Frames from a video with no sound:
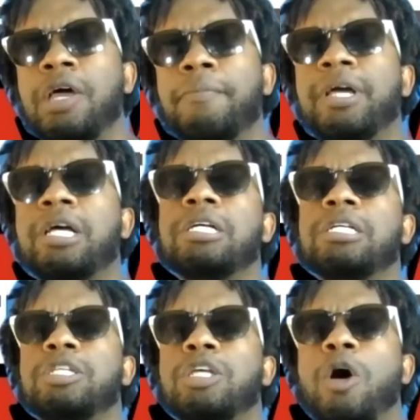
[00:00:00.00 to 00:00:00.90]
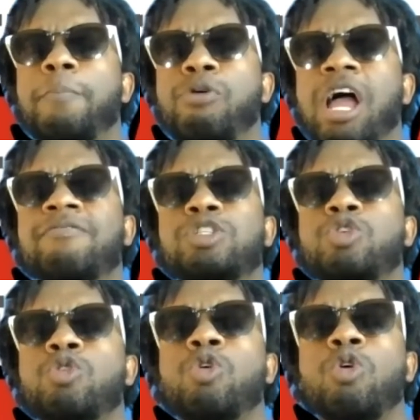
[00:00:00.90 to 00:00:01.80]
because private
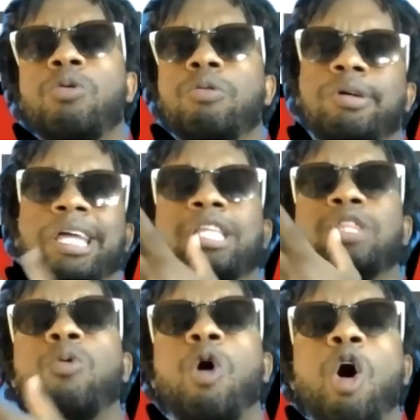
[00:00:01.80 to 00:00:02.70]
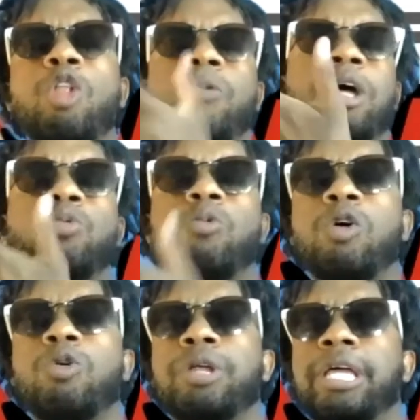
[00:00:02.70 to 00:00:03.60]
school in the all around the
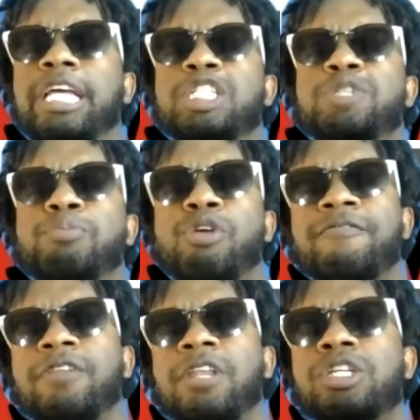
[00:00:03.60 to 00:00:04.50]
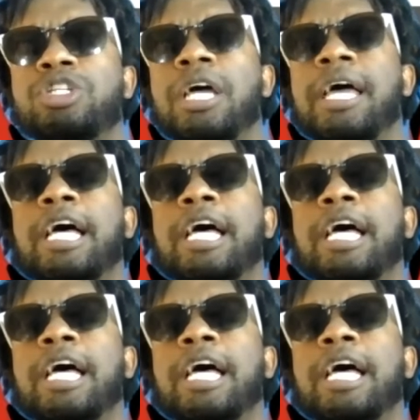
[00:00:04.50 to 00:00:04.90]
world is privilege,